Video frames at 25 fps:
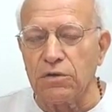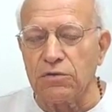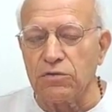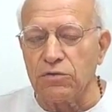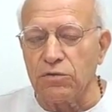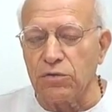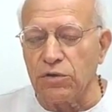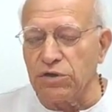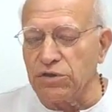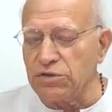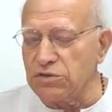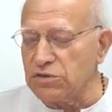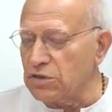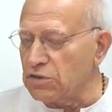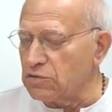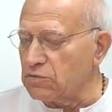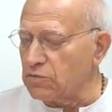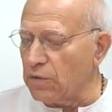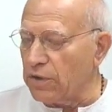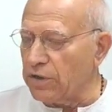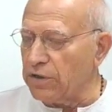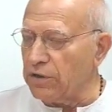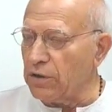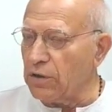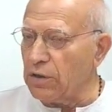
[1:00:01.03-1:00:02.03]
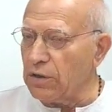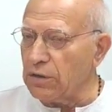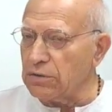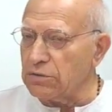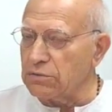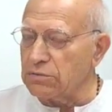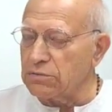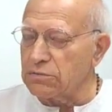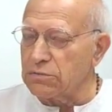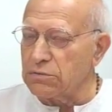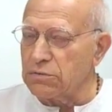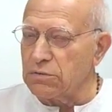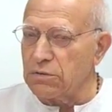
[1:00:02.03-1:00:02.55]
So he says, why not?
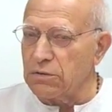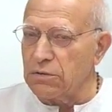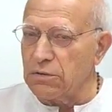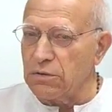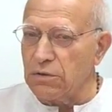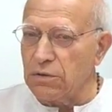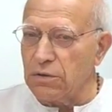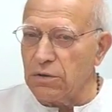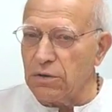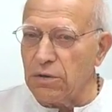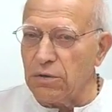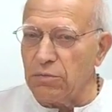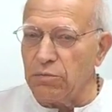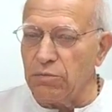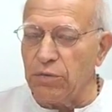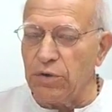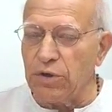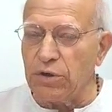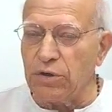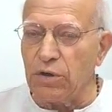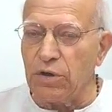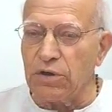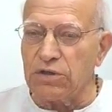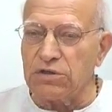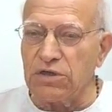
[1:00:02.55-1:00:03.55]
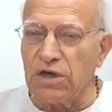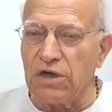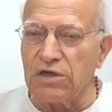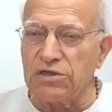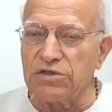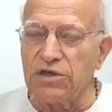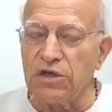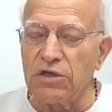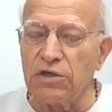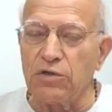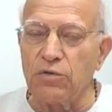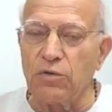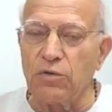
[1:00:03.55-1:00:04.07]
Because I'll tell